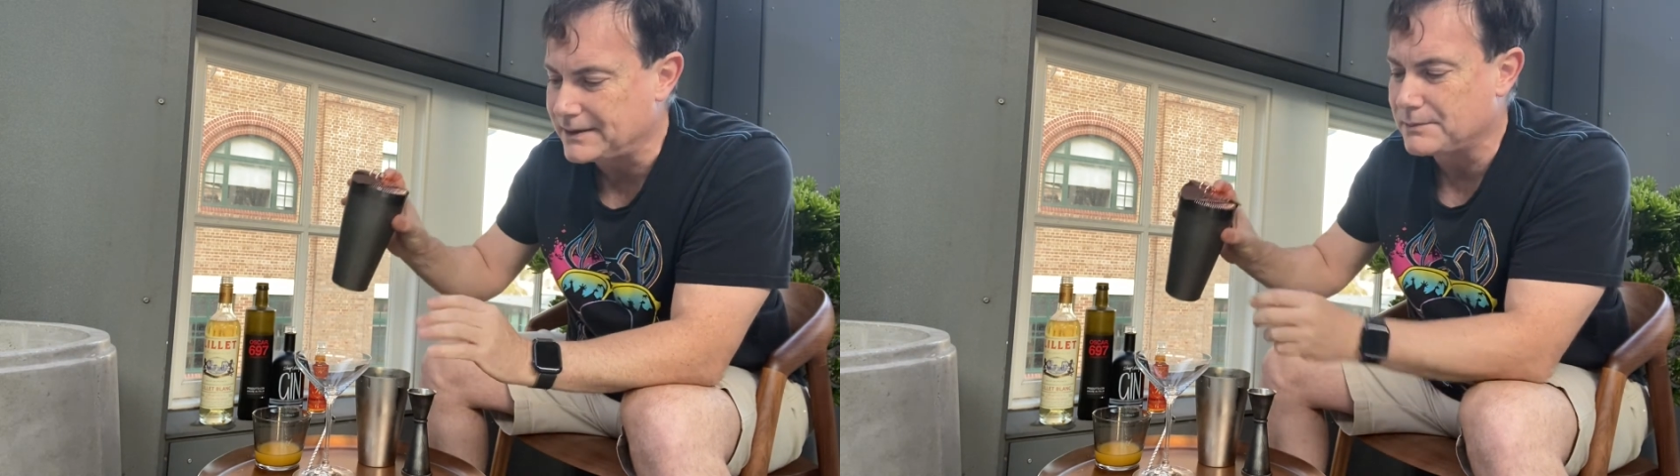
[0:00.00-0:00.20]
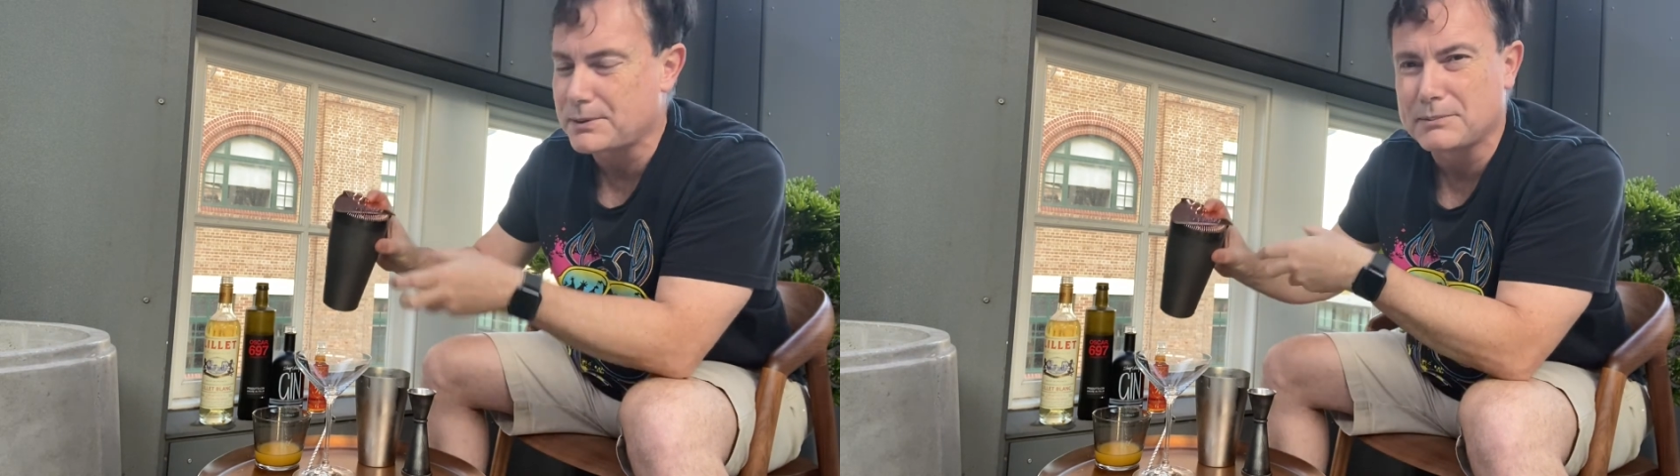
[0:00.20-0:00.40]

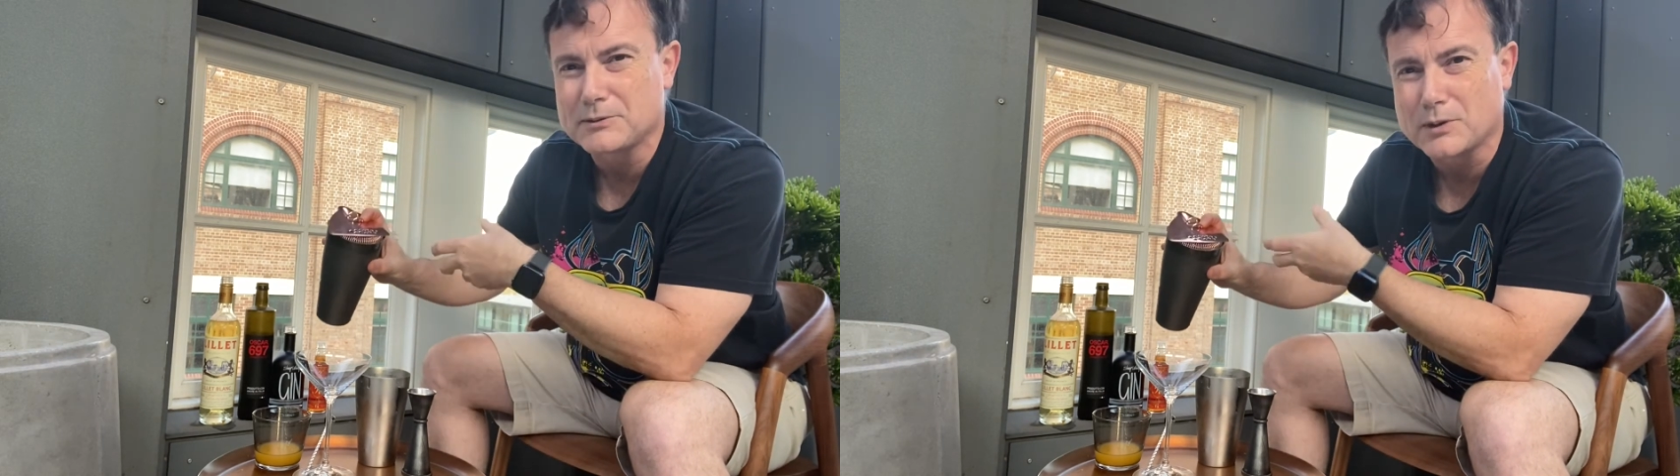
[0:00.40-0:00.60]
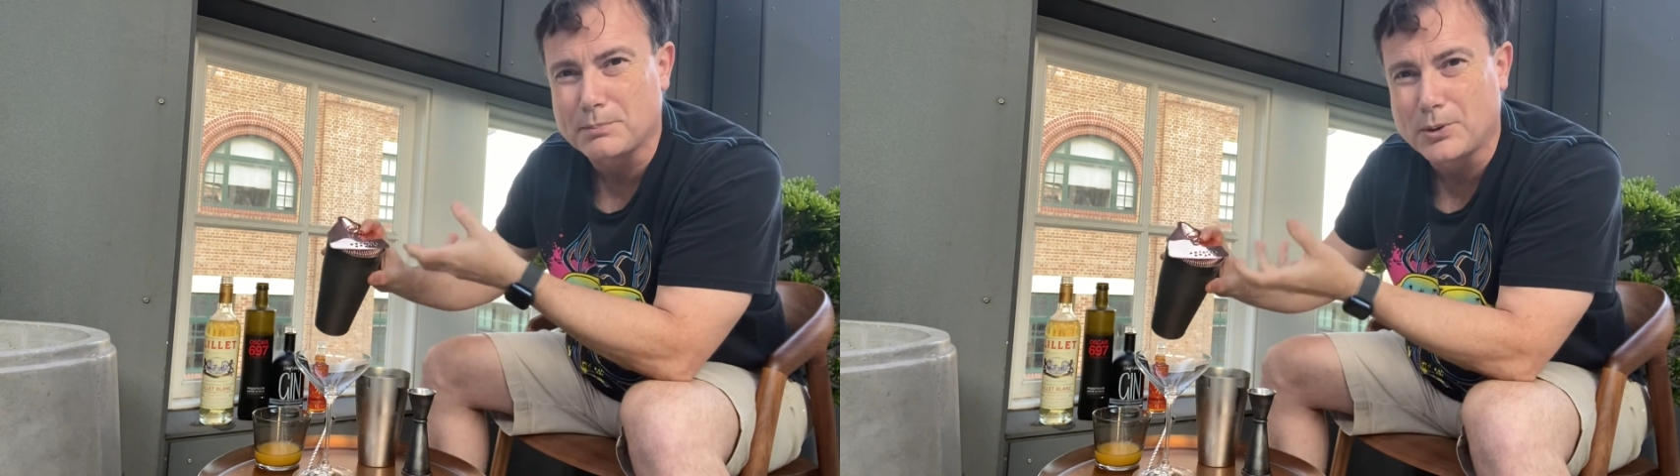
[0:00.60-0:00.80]
you probably
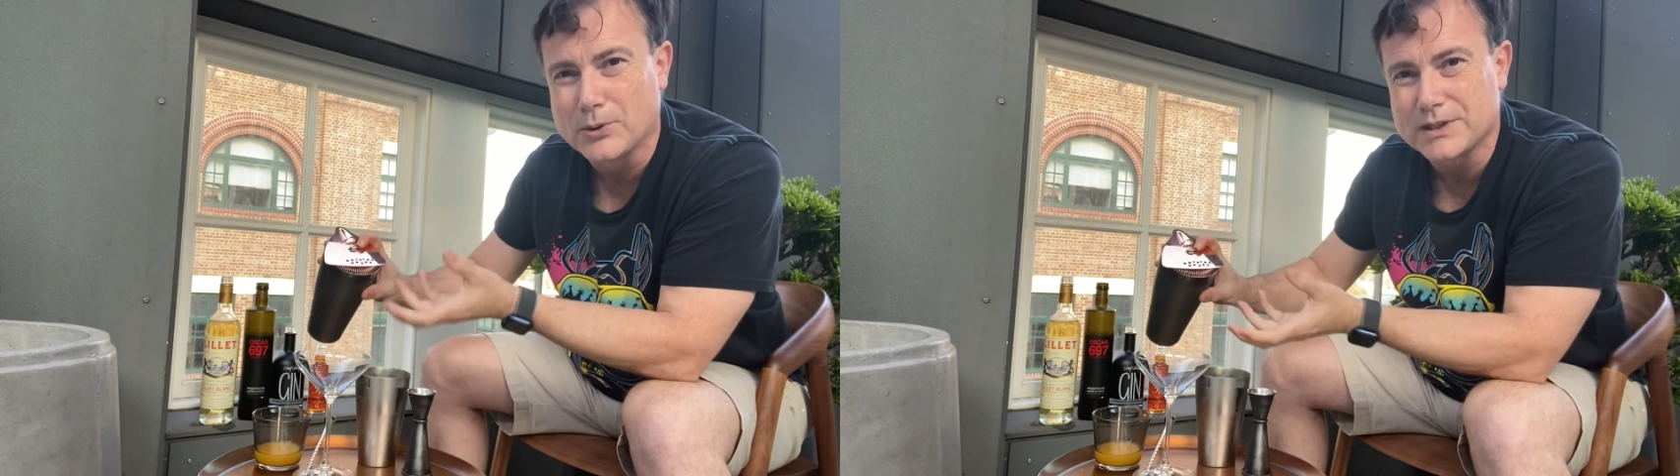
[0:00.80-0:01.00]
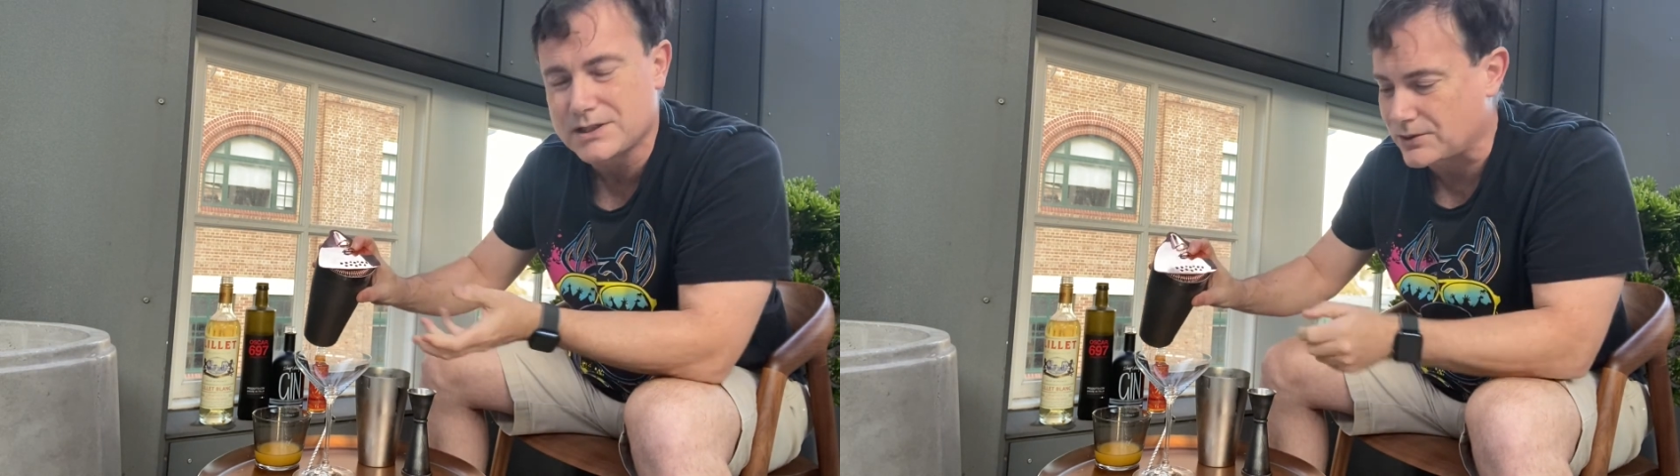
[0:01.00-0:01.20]
want to
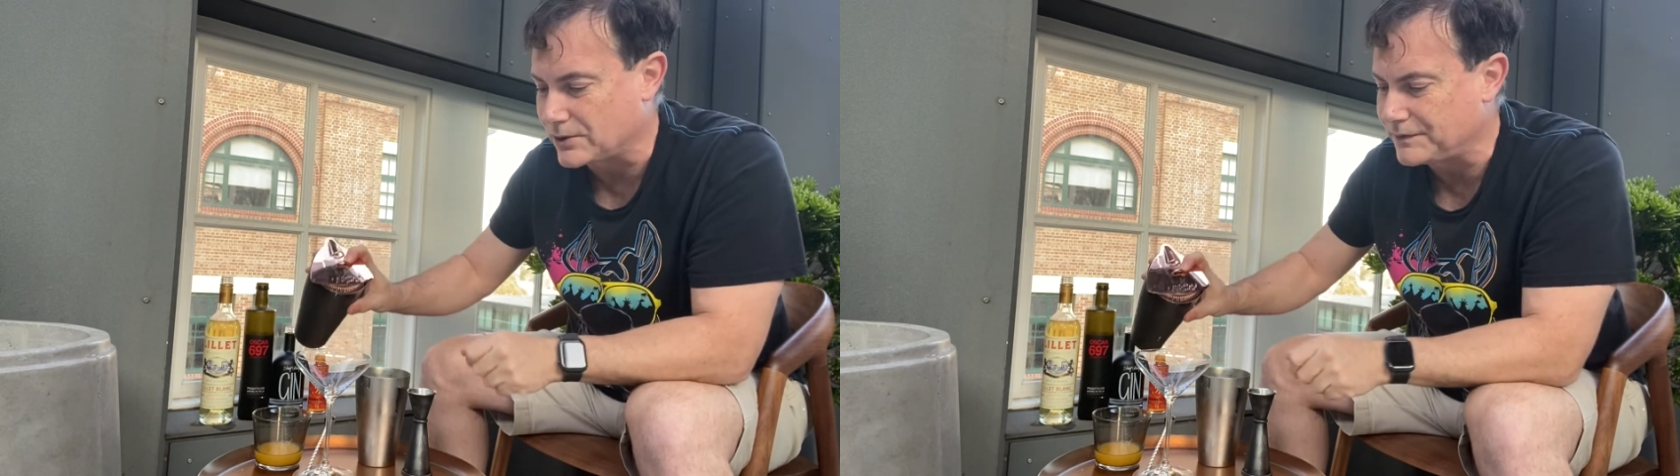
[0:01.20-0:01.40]
pour this through a